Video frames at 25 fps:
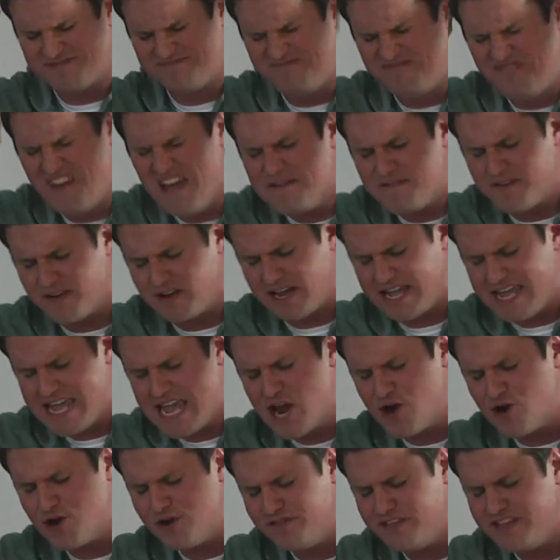vividly
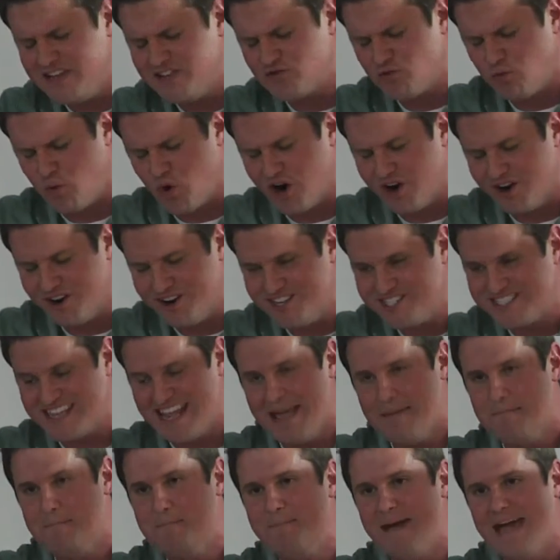hearing these words
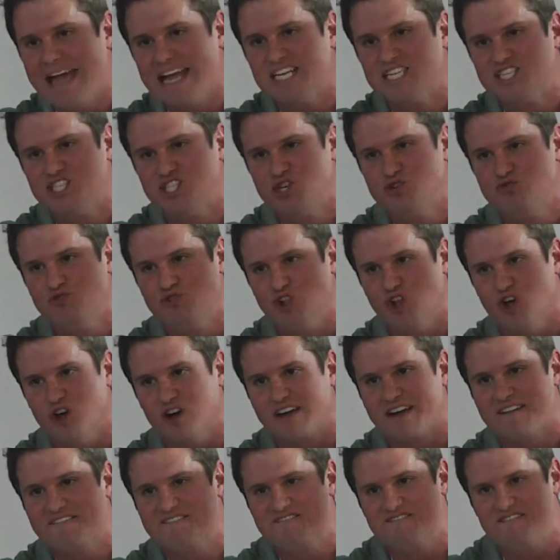it makes you
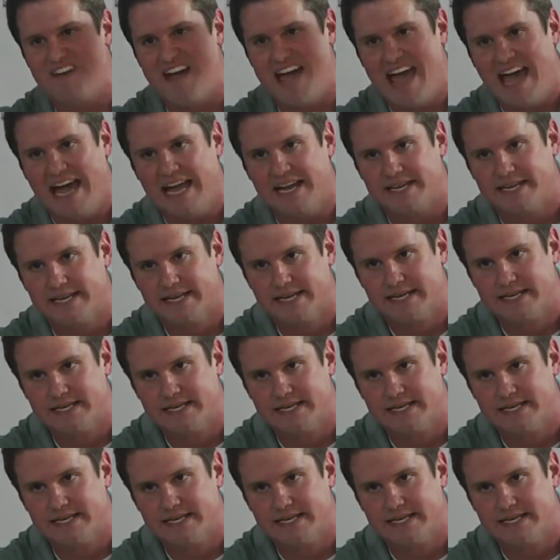look fat.